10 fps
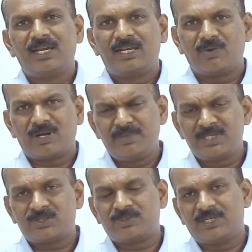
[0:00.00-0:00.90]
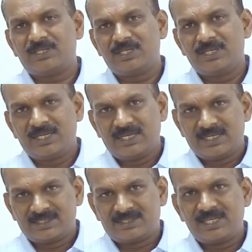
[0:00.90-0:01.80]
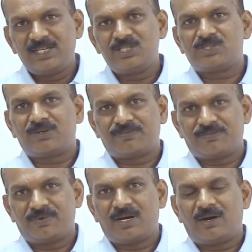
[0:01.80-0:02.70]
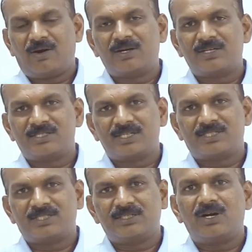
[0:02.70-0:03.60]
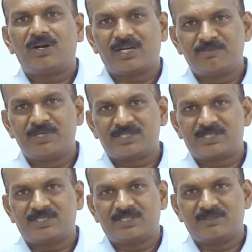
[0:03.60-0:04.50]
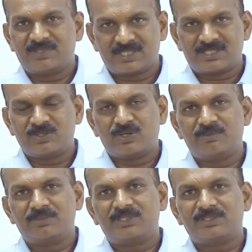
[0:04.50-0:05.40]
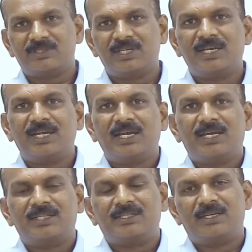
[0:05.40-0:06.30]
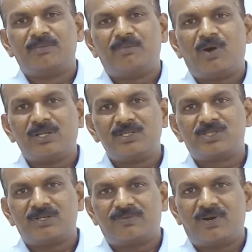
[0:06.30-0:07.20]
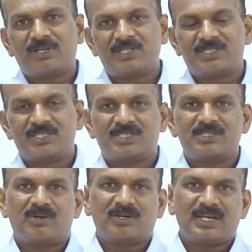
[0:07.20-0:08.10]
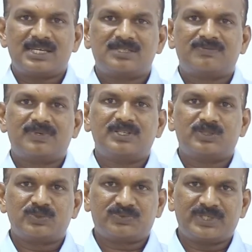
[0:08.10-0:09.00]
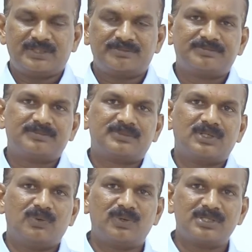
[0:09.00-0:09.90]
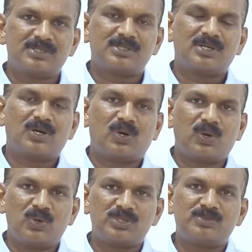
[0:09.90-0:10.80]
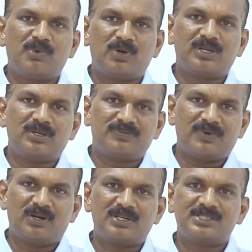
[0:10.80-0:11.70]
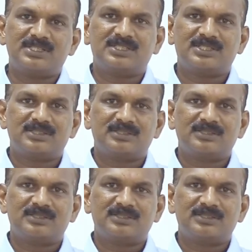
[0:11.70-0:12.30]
Now coming to the theories of organization or administration, which is synonymous, the models of organization are classified into three. One is closed model of organization.